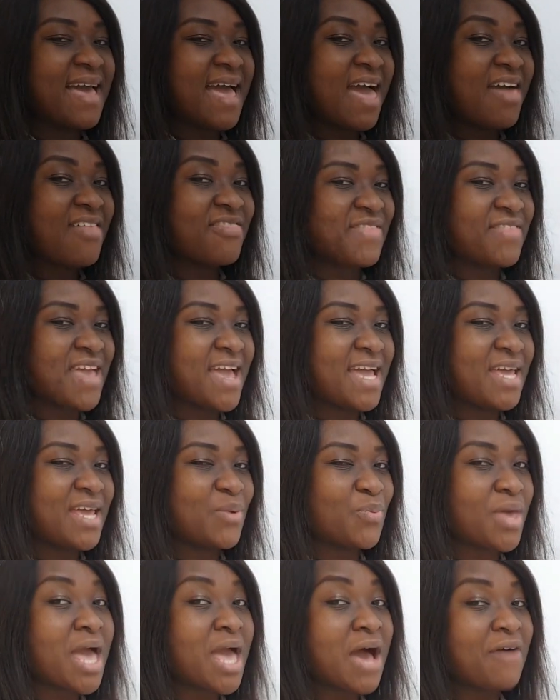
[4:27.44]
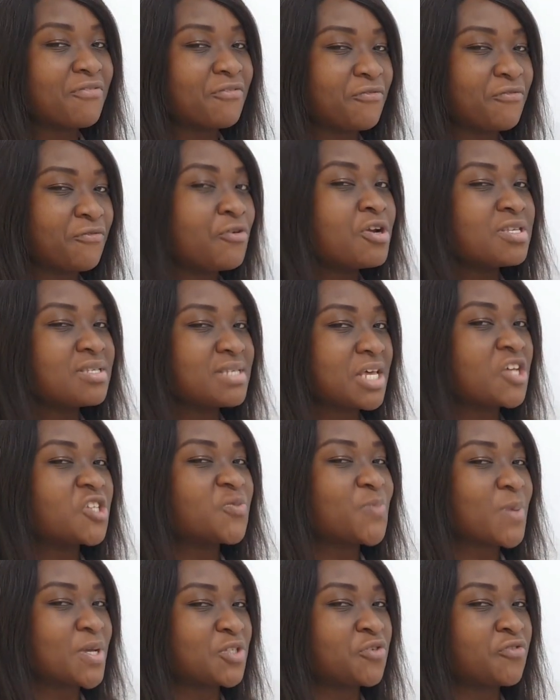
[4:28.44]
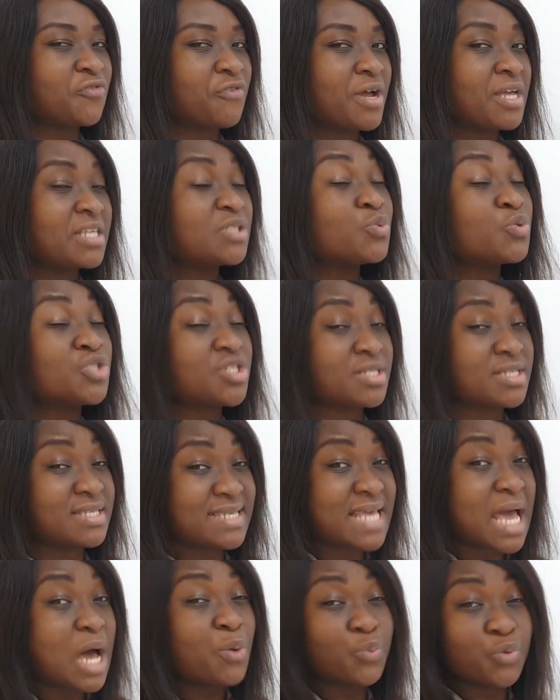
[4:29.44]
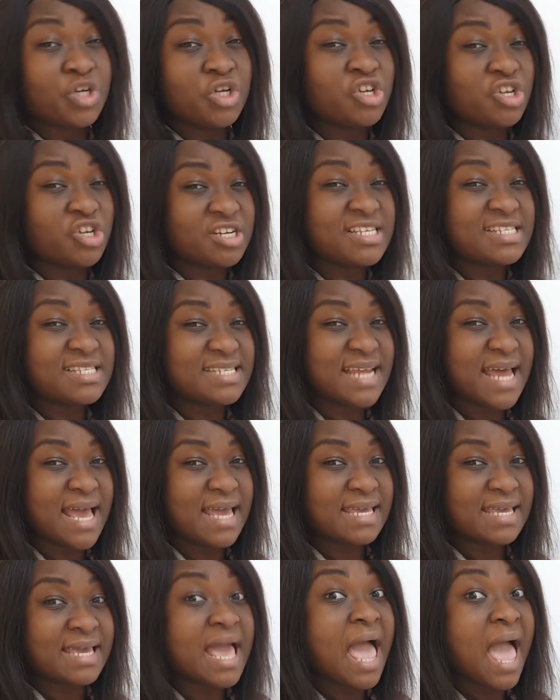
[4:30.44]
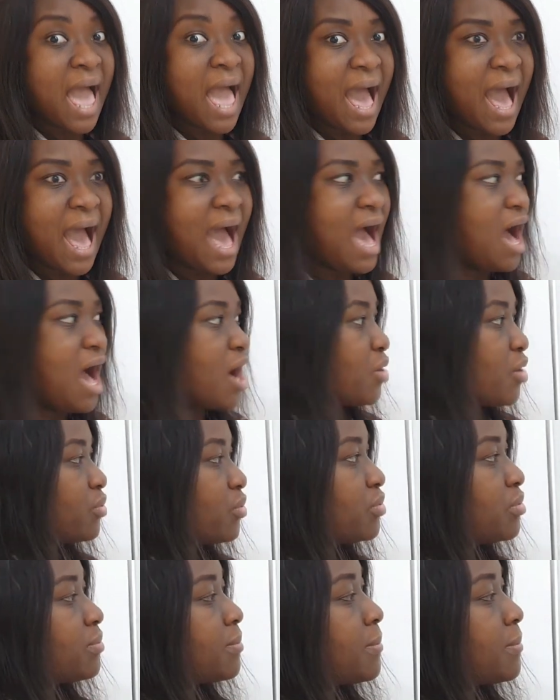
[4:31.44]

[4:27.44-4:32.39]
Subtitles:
And then we have the first set of special friends, which is the sound we're learning today. Ow.